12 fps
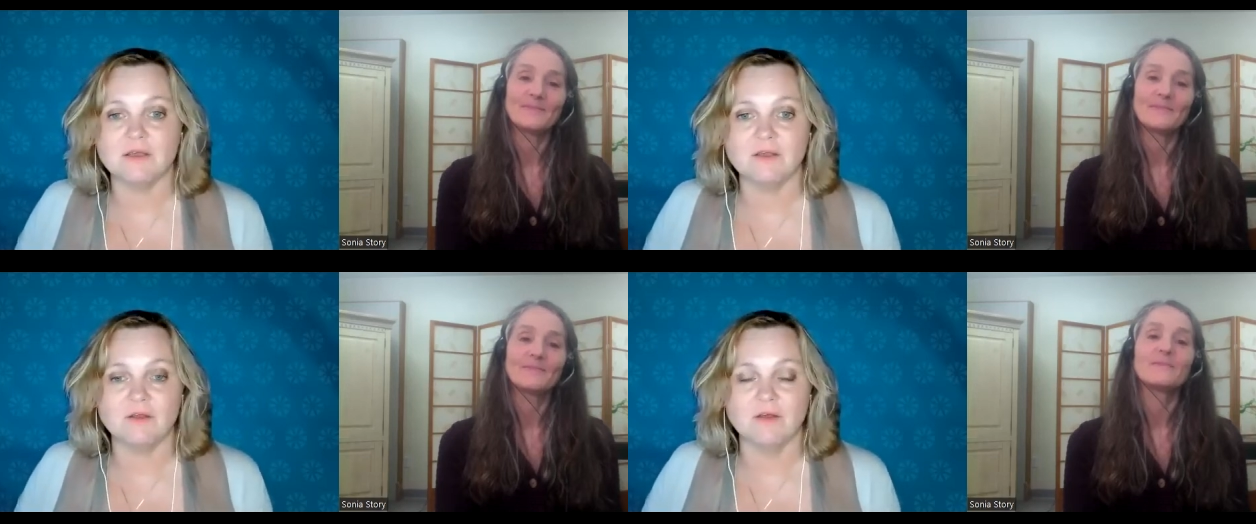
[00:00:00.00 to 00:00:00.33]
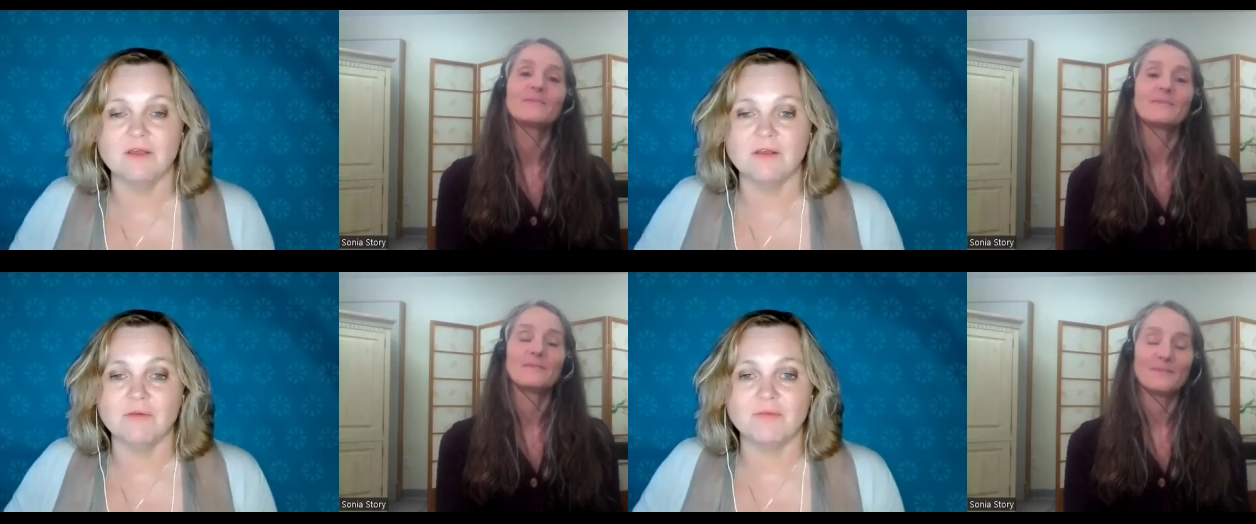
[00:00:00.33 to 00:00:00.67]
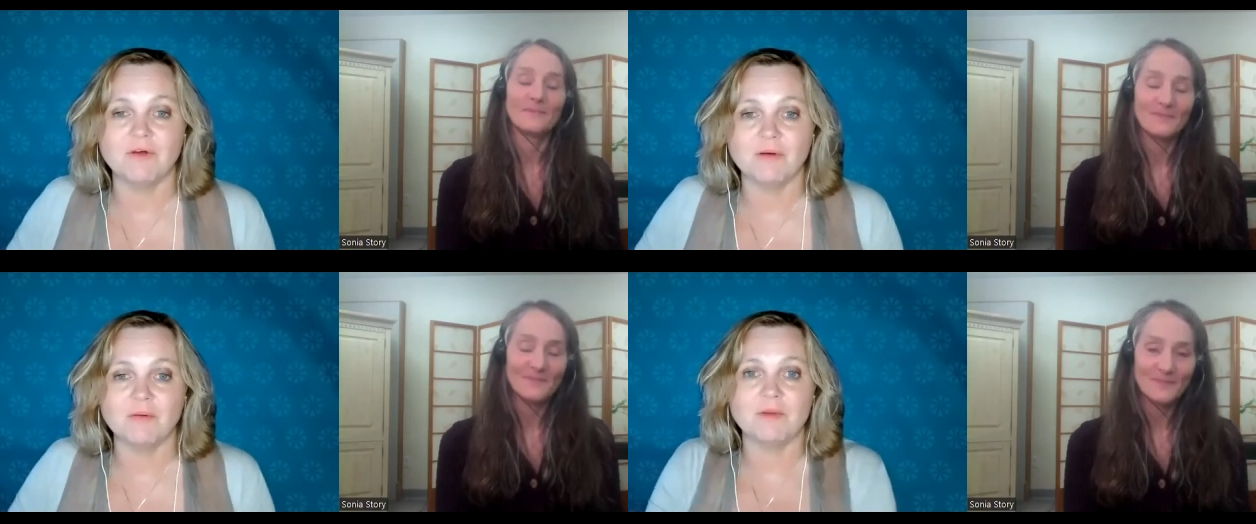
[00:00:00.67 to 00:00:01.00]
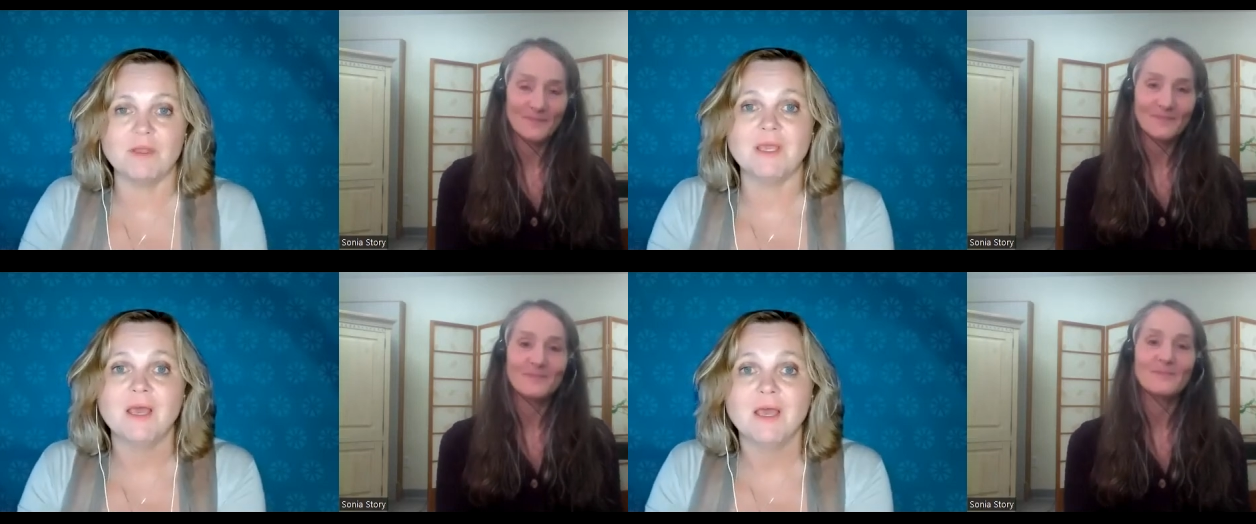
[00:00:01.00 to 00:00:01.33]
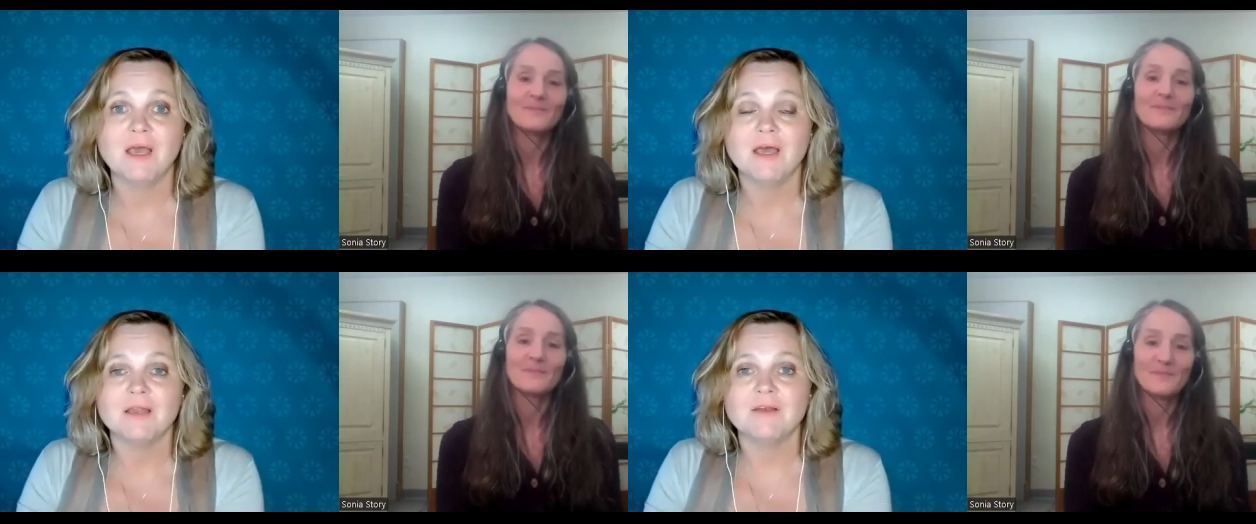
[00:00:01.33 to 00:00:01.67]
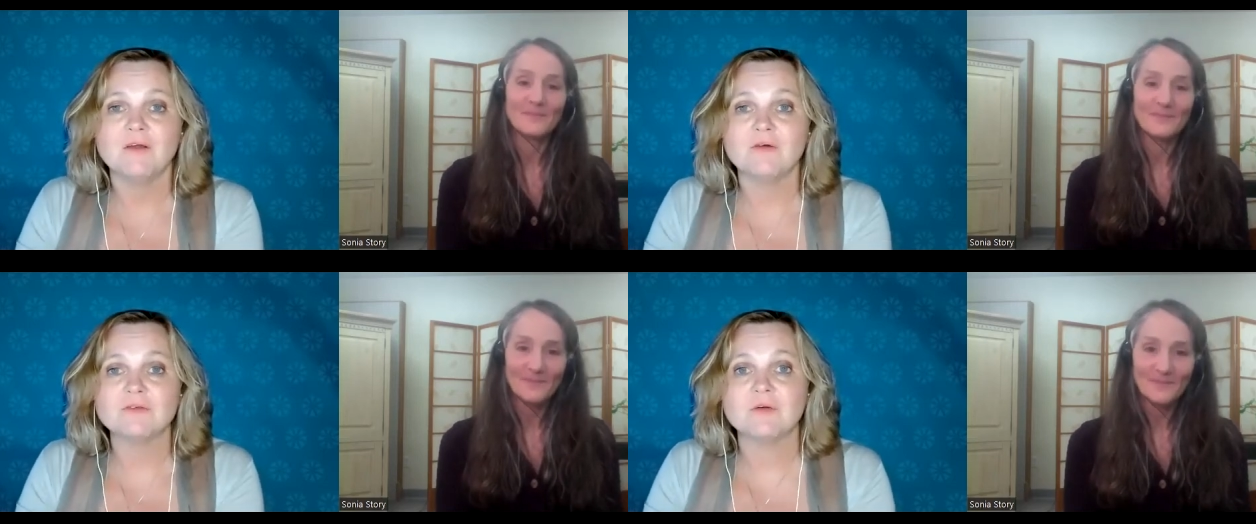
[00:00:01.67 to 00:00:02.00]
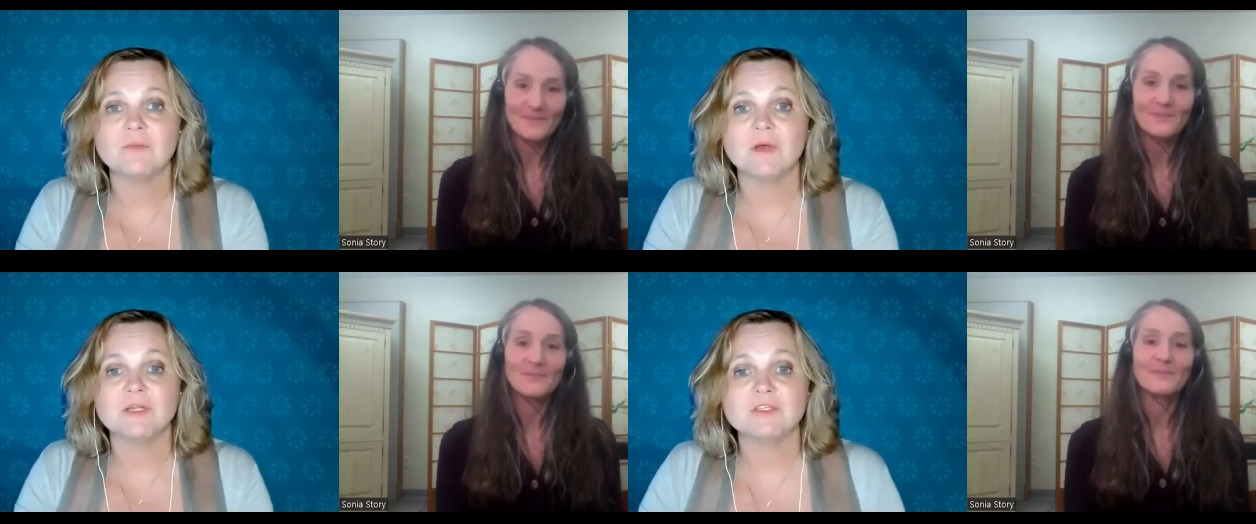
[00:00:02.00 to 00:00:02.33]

Speaker 1: you, you probably know so much.